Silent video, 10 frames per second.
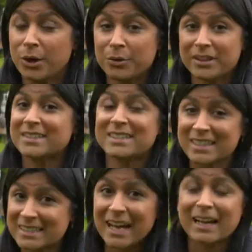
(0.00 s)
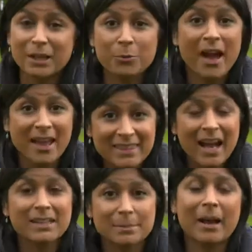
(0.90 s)
Well, this is exactly where
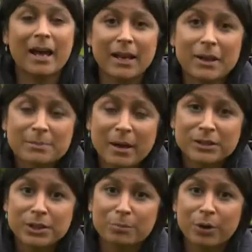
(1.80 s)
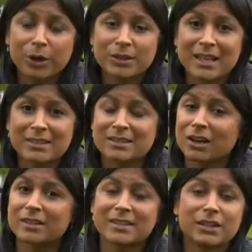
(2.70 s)
that Black Lives Matter protest
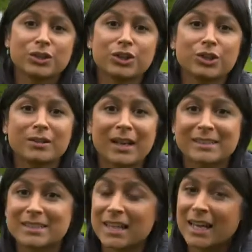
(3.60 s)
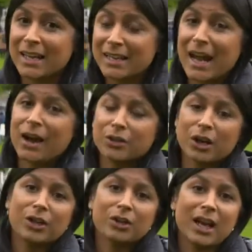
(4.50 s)
started in June last year. Now the
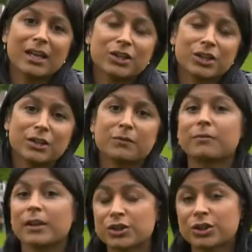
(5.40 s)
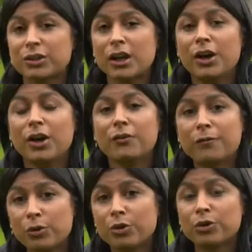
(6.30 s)
location of a vigil
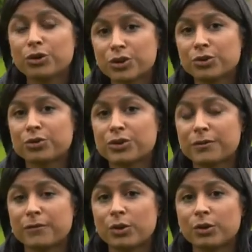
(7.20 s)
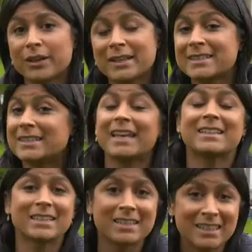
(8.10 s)
for George Floyd.
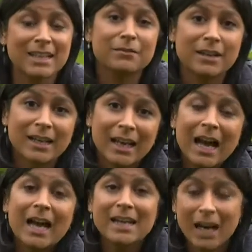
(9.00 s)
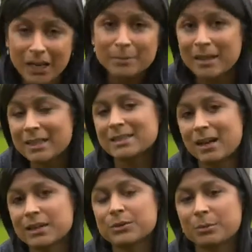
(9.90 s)
Later this evening, a 9-minute
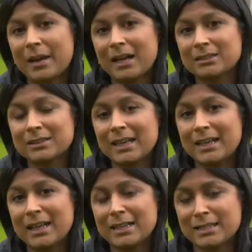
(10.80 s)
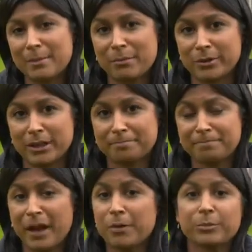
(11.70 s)
silence will be held in his memory.
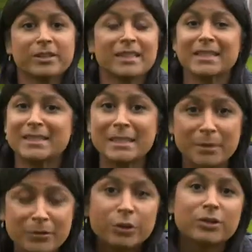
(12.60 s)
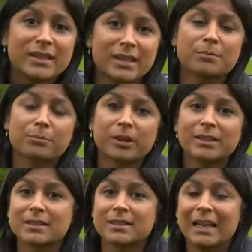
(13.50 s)
Now, Bristol is deeply rooted in
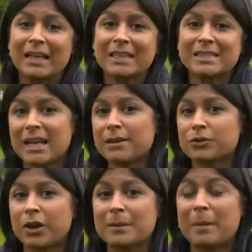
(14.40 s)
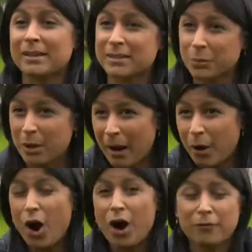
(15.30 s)
Britain's slave trade past, and we're
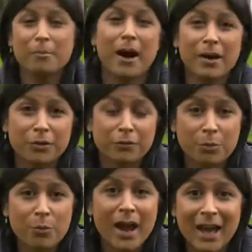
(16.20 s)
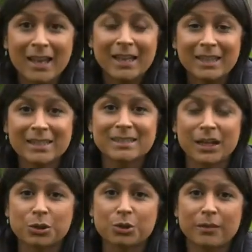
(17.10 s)
about half a mile from where the
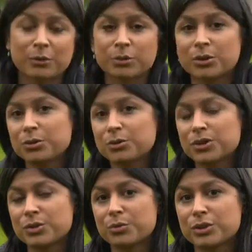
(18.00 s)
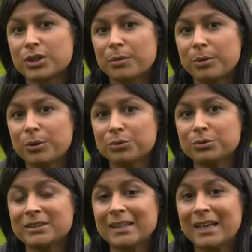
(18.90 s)
statue of Edward Colston was
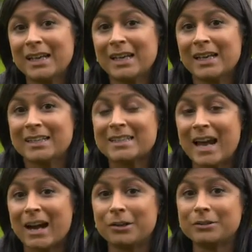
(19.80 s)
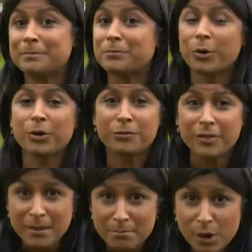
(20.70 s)
pulled down, one of
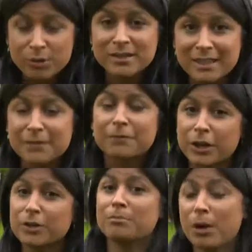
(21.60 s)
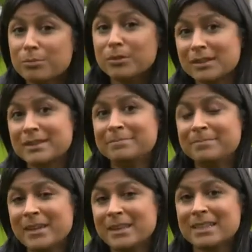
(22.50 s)
the most significant moments
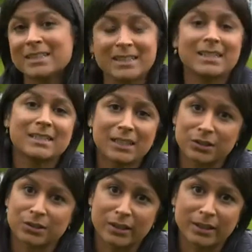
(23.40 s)
in this city's history.